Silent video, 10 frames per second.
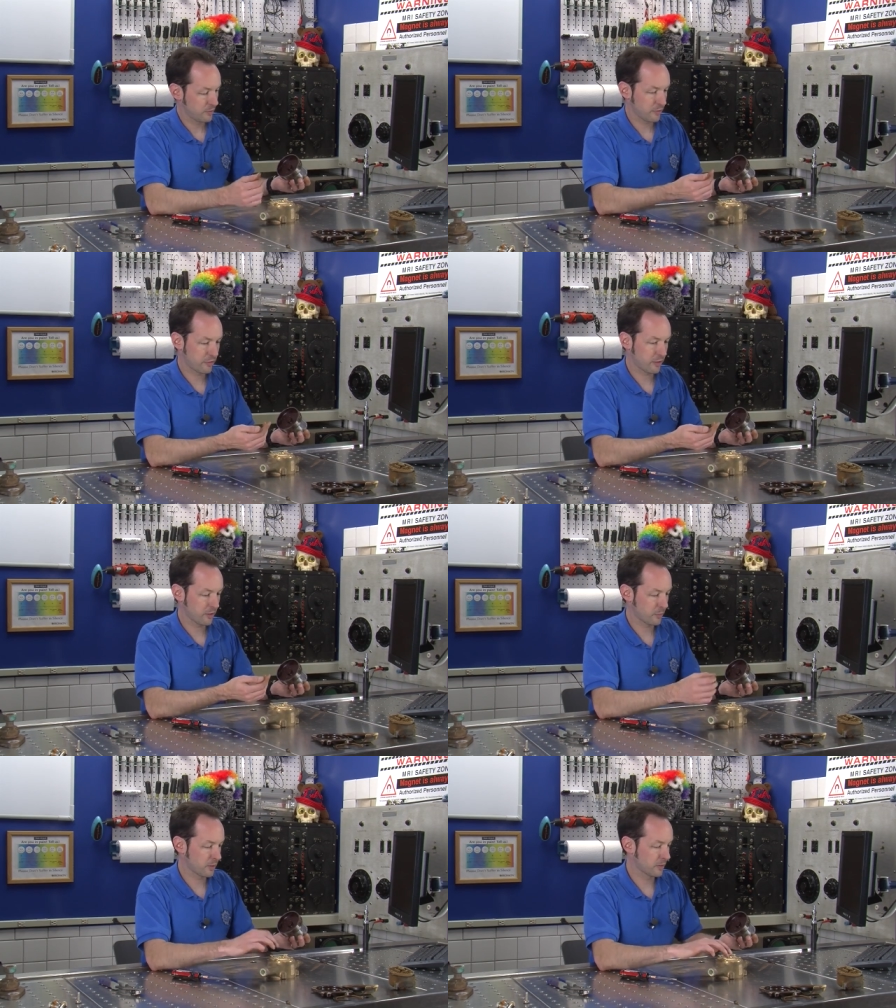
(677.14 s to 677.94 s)
which is
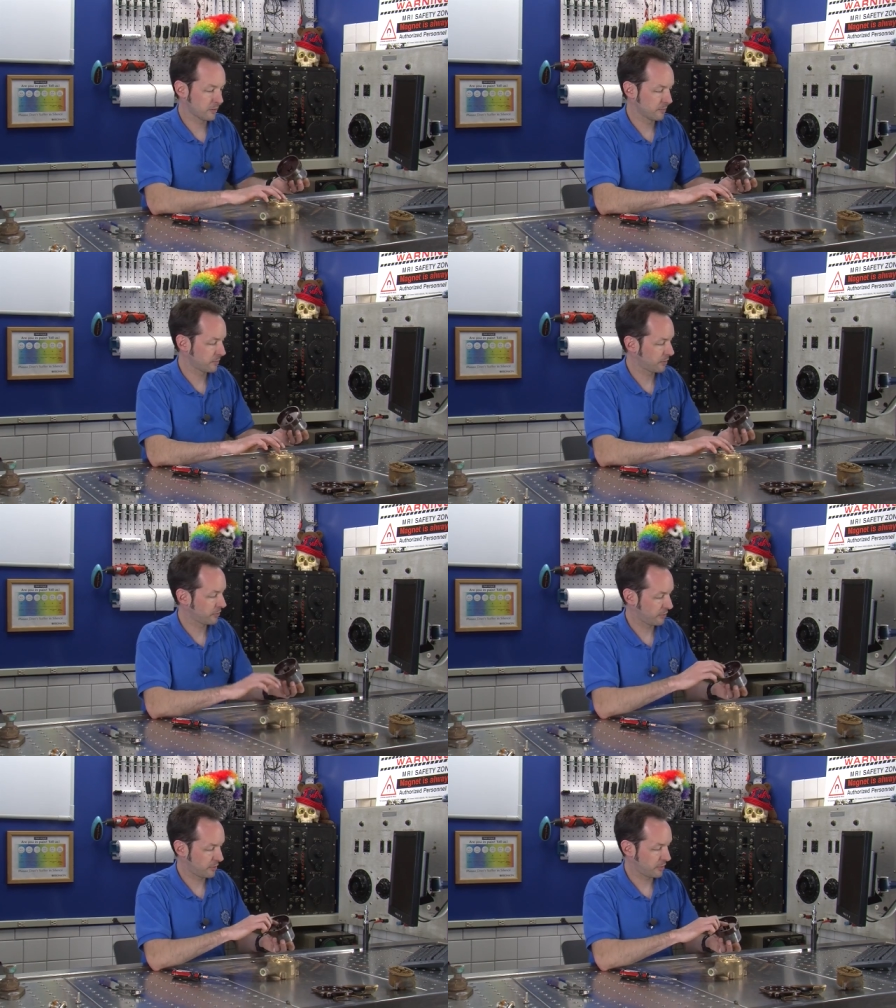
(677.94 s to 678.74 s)
kind of weird
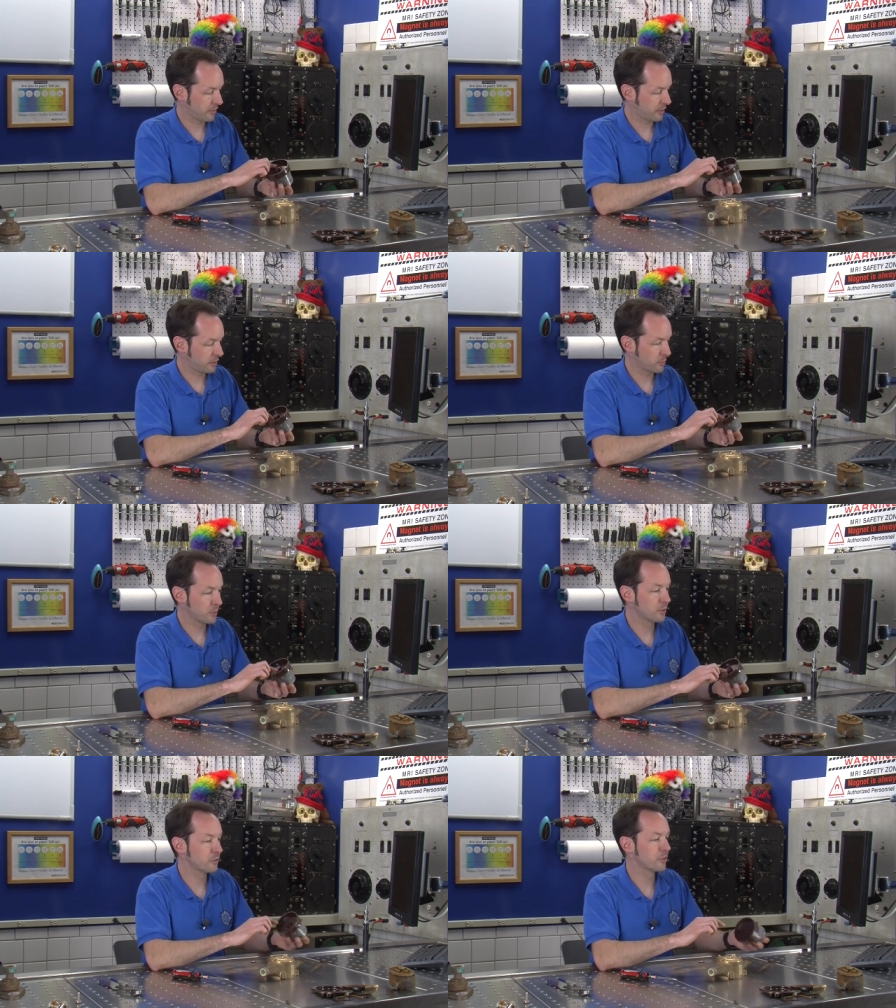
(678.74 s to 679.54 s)
because nothing here
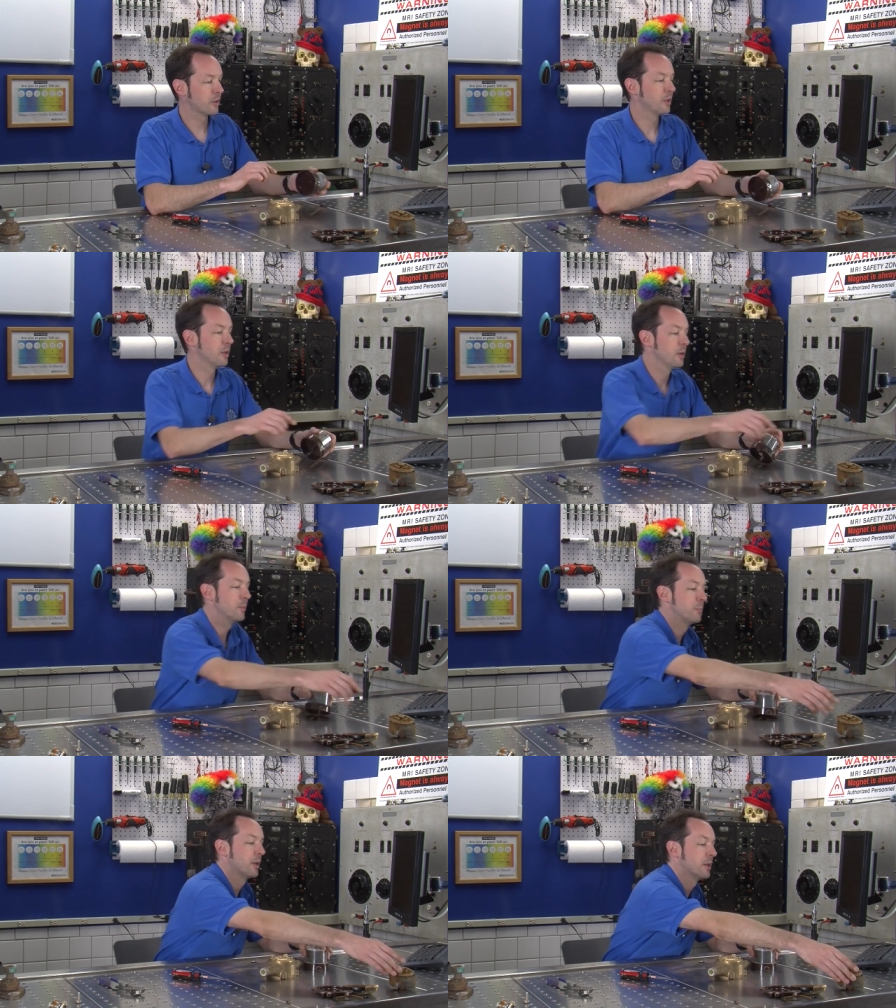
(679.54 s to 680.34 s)
moves.
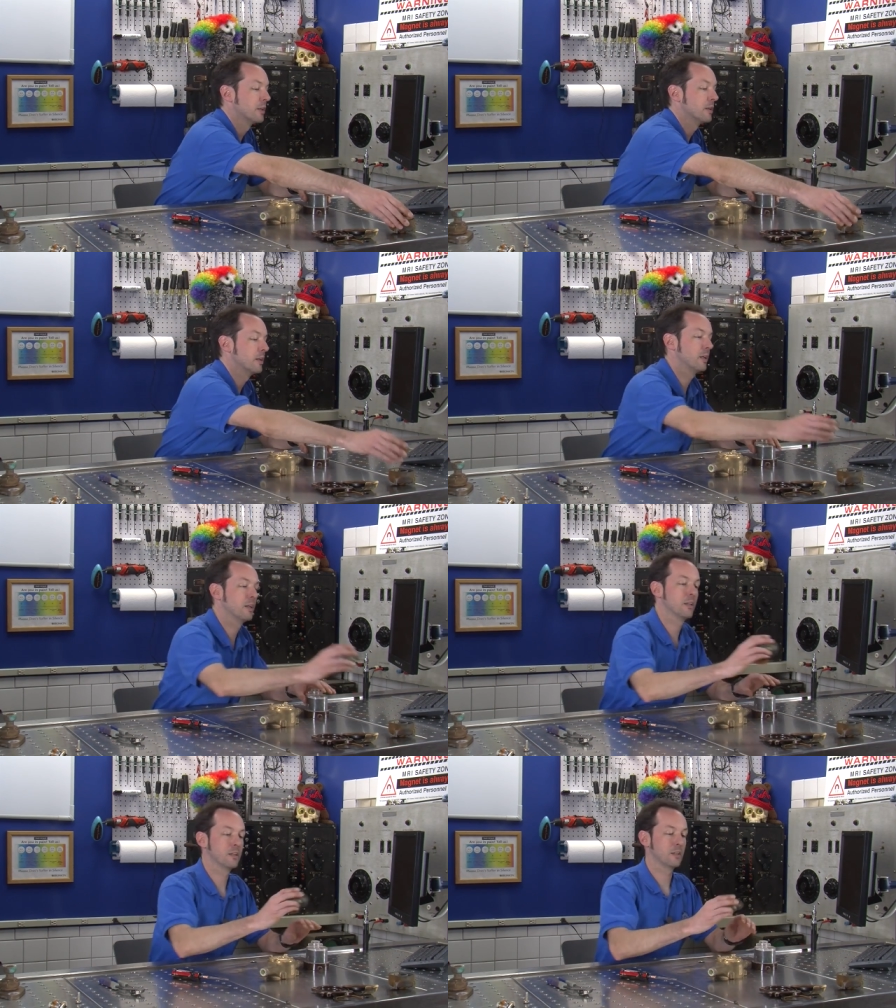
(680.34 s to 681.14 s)
But
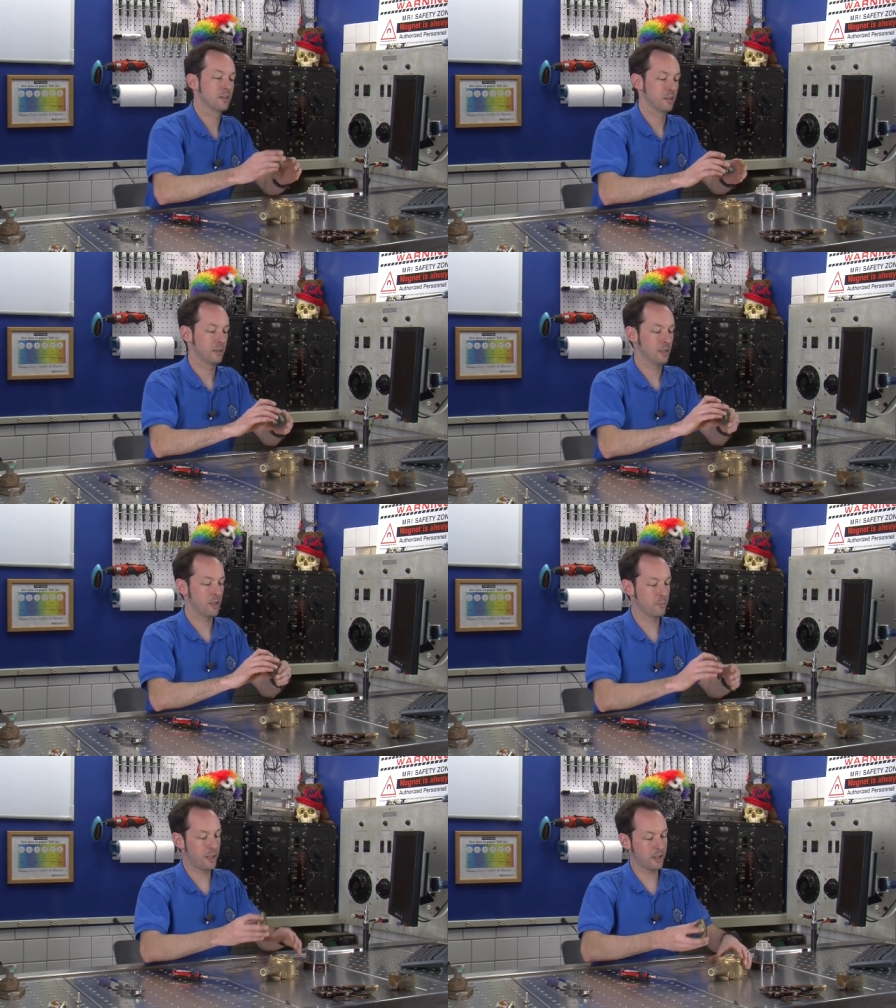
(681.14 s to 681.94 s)

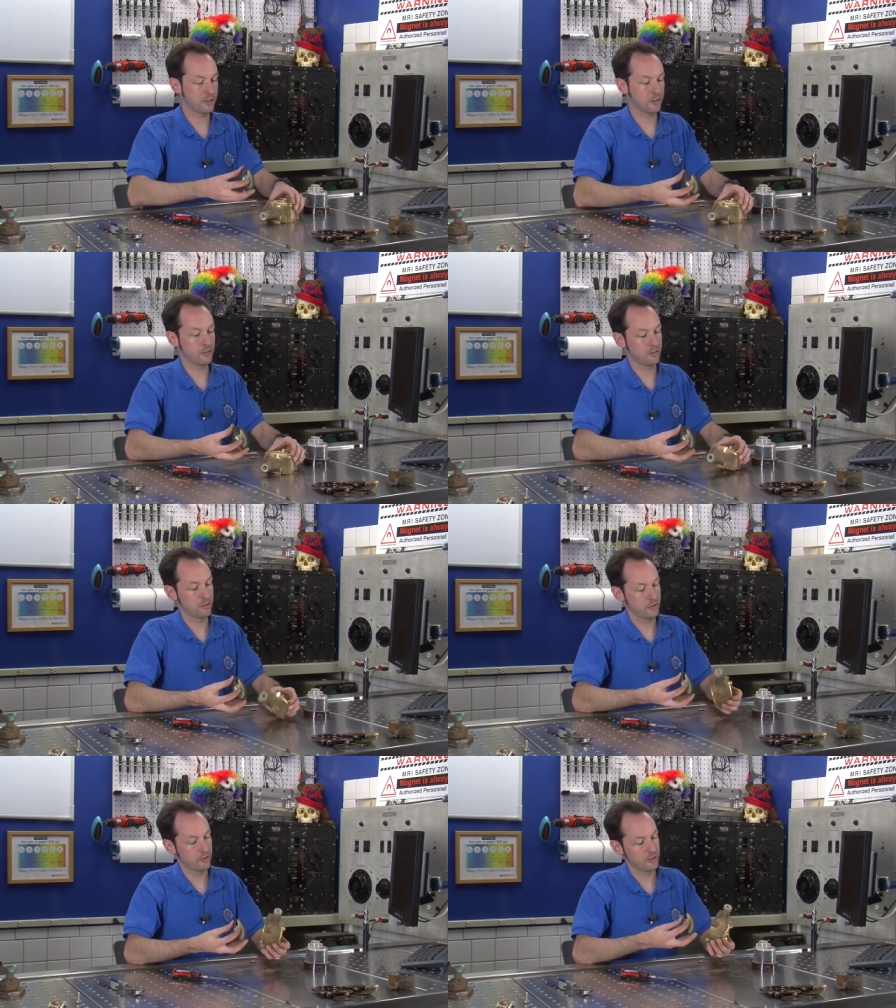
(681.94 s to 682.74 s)
our magnet
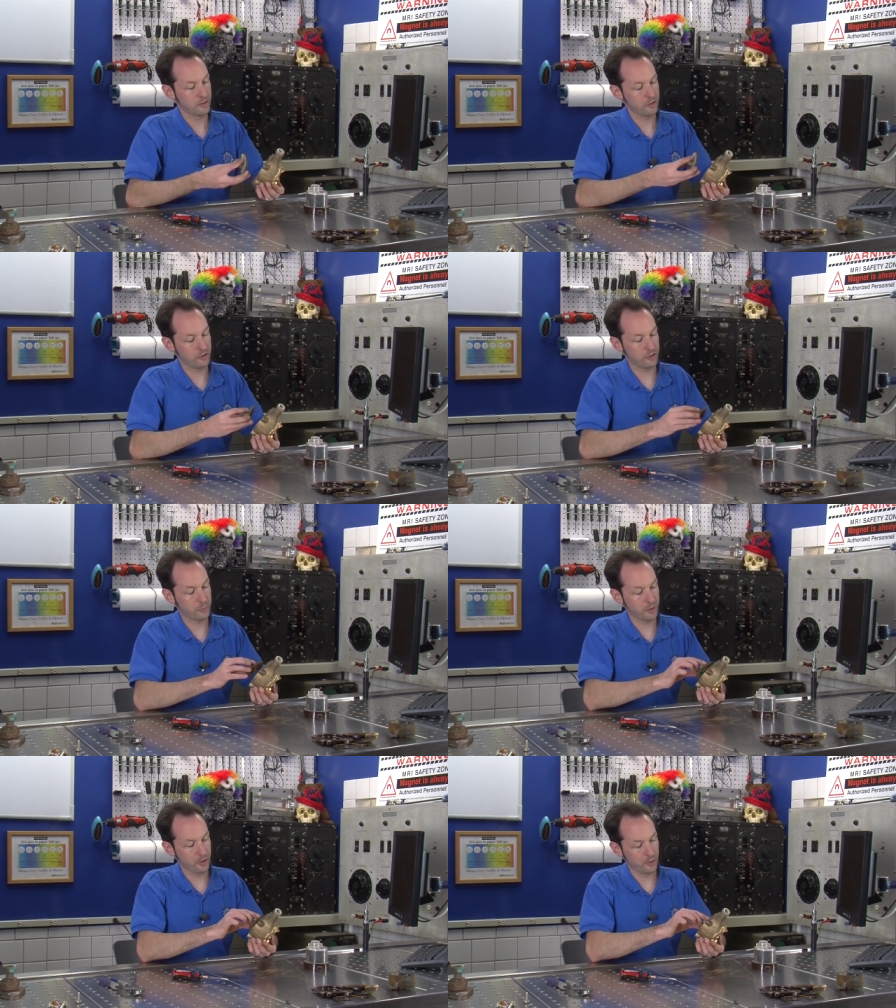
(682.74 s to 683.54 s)
sits
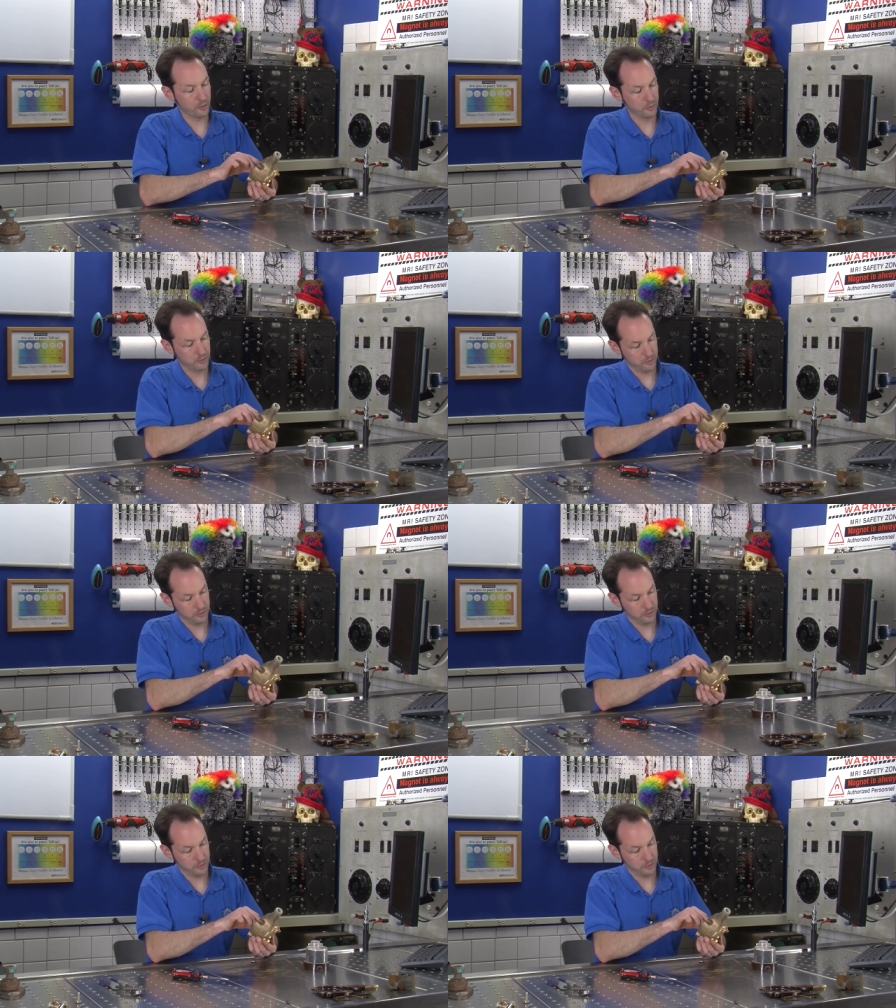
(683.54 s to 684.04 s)
below,